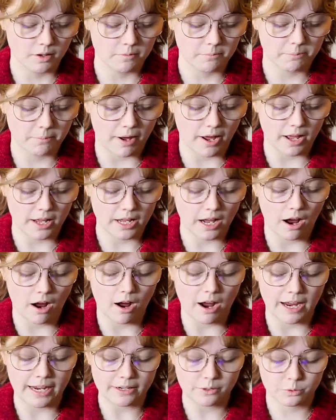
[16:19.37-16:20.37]
But
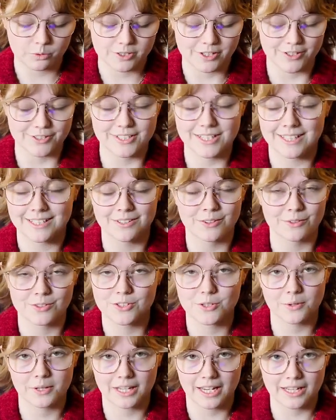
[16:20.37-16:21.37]
I also did not
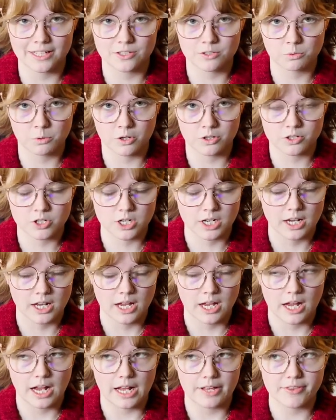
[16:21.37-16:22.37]
do a gauge swatch,
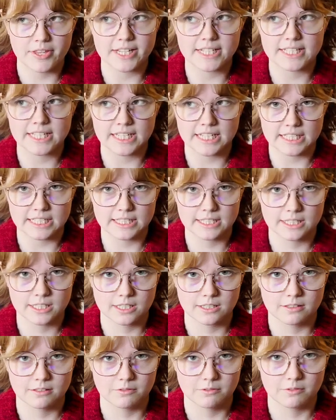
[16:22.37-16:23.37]
and this is
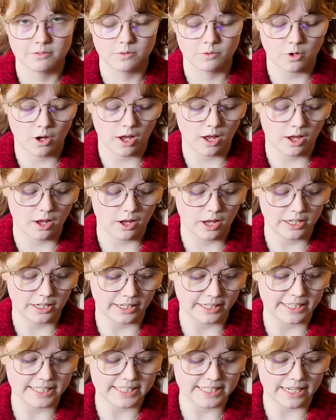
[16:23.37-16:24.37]

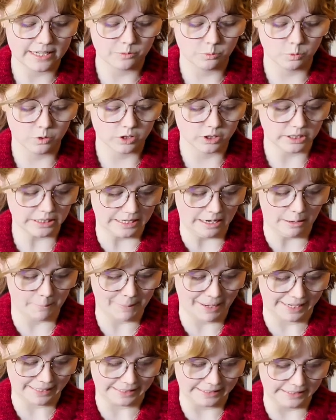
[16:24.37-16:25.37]
like I said, wool and
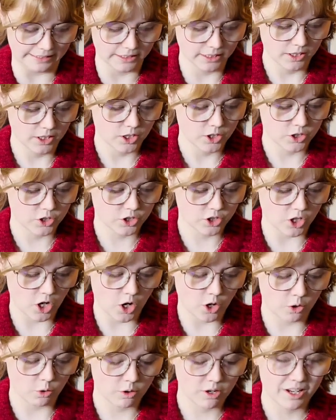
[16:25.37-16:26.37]
alpaca,
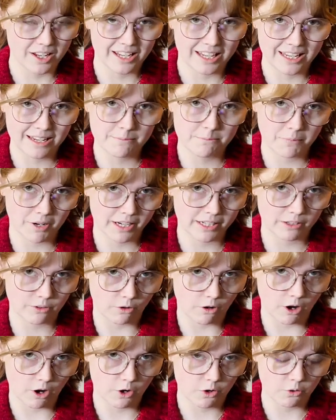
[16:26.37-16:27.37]
so it might
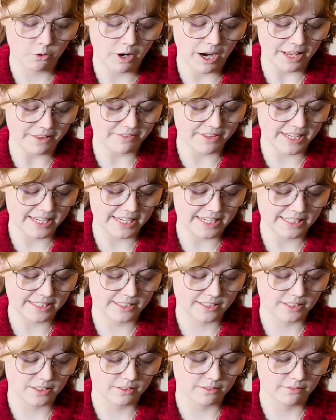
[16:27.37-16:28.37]
grow, and
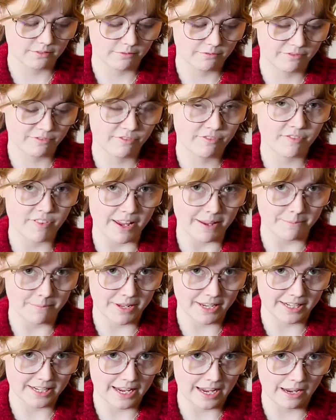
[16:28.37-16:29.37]
these fit
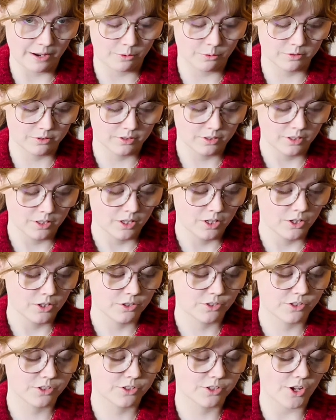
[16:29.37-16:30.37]
me now.
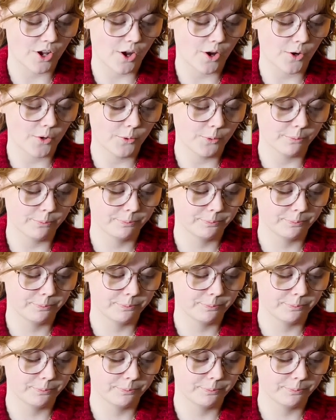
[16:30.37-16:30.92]
So